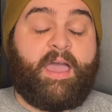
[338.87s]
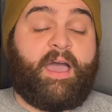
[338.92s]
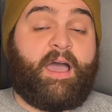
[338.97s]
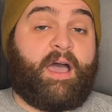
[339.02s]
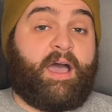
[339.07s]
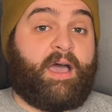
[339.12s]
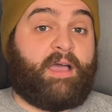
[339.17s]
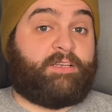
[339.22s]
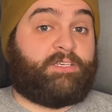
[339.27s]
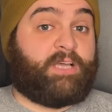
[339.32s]

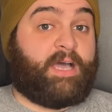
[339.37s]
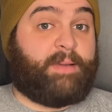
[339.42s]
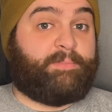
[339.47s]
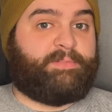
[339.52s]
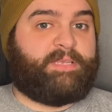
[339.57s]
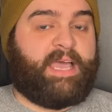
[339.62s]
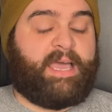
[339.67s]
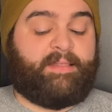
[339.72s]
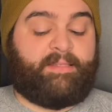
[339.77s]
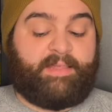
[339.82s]
top
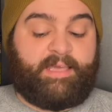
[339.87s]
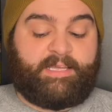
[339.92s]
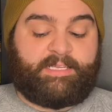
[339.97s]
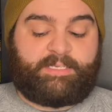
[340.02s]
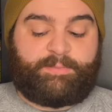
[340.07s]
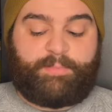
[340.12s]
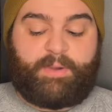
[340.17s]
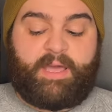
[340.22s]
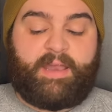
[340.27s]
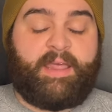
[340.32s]
10
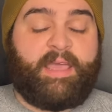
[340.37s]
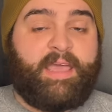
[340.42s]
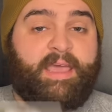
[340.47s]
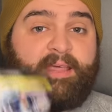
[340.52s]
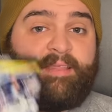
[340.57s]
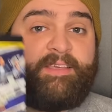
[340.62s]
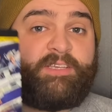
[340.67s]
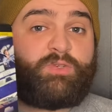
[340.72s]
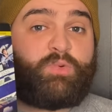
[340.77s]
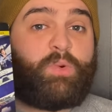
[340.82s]
list, but
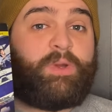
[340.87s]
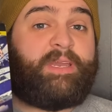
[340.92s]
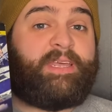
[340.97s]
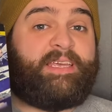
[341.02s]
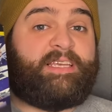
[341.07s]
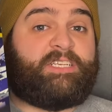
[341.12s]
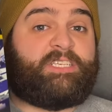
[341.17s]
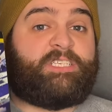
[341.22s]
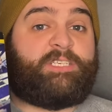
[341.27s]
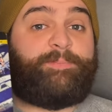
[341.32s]
this one
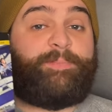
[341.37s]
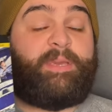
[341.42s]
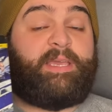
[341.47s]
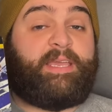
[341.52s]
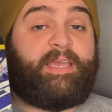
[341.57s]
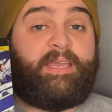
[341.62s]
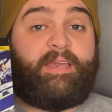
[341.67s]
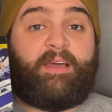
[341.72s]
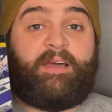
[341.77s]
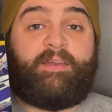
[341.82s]
is
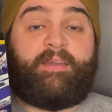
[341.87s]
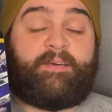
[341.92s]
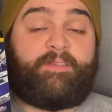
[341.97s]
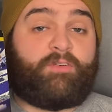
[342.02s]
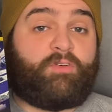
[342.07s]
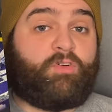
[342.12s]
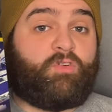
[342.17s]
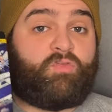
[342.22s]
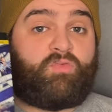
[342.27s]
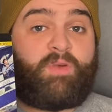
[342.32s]
Speed,
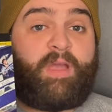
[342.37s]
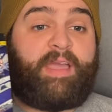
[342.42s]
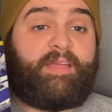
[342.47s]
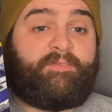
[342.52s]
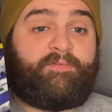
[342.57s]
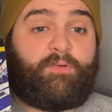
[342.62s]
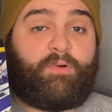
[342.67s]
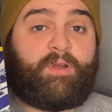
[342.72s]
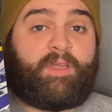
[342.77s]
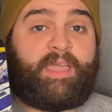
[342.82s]
another great
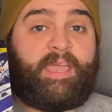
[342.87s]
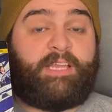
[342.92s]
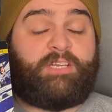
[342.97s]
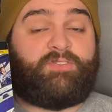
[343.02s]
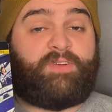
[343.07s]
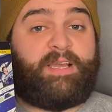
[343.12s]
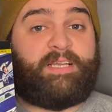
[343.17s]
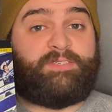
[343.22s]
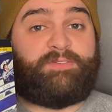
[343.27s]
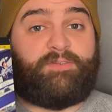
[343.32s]
4K
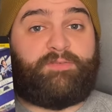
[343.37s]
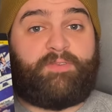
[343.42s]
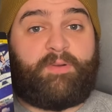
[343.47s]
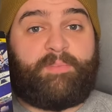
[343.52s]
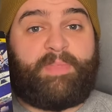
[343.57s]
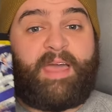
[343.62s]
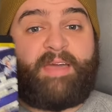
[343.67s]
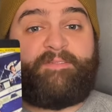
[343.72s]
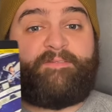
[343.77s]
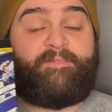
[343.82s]
transfer
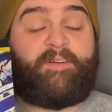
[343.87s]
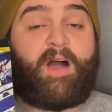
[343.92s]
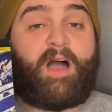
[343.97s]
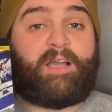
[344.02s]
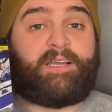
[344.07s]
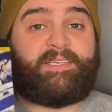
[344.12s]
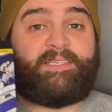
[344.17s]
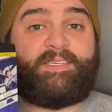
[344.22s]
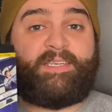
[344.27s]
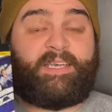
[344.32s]
from that
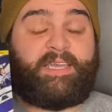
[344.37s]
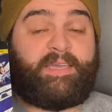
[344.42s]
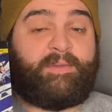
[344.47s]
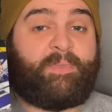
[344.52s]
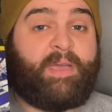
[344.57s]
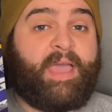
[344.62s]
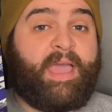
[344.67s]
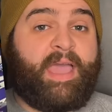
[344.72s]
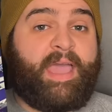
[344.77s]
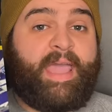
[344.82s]
Fox team.
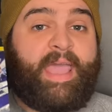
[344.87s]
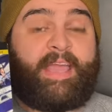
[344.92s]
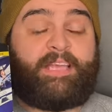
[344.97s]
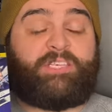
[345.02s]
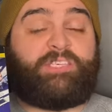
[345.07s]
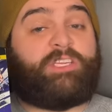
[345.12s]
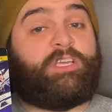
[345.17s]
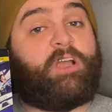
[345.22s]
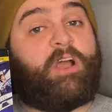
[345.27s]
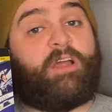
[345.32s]

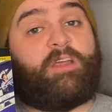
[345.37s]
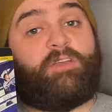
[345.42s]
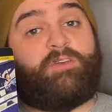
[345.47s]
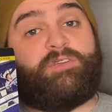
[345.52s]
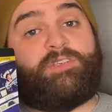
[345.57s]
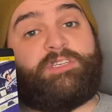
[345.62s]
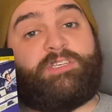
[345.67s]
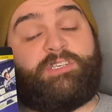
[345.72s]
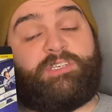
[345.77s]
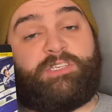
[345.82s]
HDR
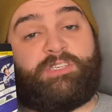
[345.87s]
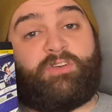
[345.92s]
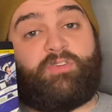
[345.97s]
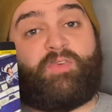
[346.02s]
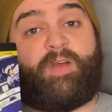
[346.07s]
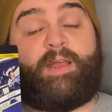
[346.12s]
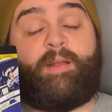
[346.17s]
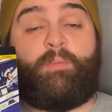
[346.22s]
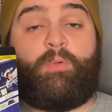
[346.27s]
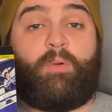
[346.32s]
usage is
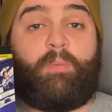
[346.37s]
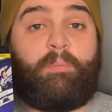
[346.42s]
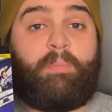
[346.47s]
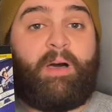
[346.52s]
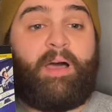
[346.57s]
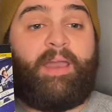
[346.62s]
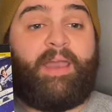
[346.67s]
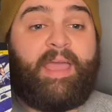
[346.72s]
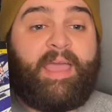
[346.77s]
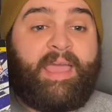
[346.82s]
incredible,
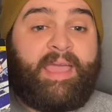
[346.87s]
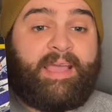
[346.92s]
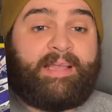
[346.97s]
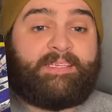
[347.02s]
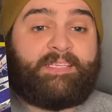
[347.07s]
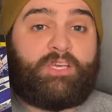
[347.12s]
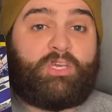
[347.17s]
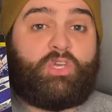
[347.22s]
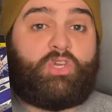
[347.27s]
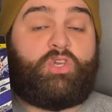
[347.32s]
but
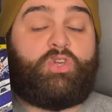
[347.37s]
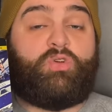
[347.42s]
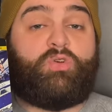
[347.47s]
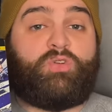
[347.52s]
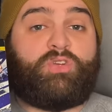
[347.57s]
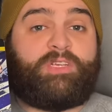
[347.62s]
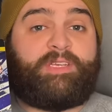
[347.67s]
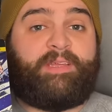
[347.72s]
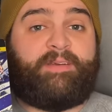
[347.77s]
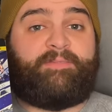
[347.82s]
it's a
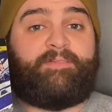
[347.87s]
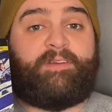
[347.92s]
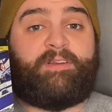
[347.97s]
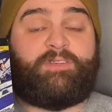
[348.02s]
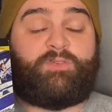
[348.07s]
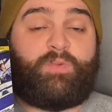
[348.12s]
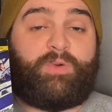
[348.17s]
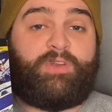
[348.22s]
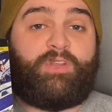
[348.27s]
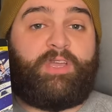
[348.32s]
huge
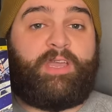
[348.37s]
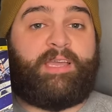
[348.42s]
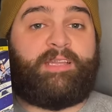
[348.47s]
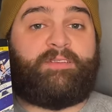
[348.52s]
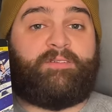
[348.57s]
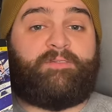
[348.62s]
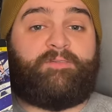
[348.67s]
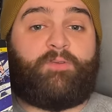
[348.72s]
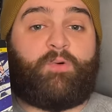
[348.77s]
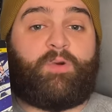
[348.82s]
difference when you get
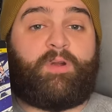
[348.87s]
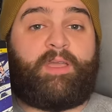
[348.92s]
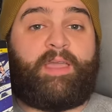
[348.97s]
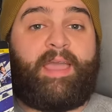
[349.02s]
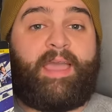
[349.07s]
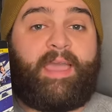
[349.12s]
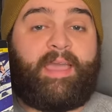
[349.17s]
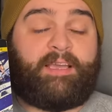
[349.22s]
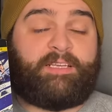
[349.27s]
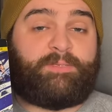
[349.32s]
to
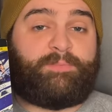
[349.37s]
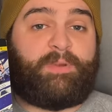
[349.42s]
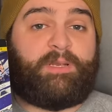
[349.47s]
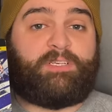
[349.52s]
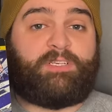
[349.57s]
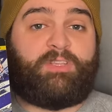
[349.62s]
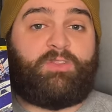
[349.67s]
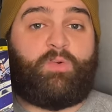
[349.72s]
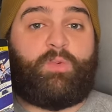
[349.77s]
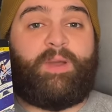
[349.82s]
4K,
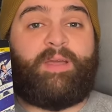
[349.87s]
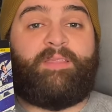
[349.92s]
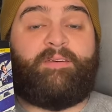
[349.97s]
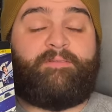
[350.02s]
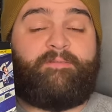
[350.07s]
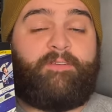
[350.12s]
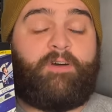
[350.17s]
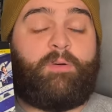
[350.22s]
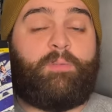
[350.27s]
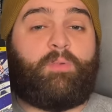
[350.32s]
especially the way the
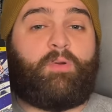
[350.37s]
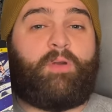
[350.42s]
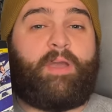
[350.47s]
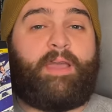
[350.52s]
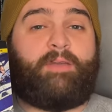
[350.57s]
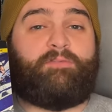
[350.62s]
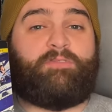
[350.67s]
film grain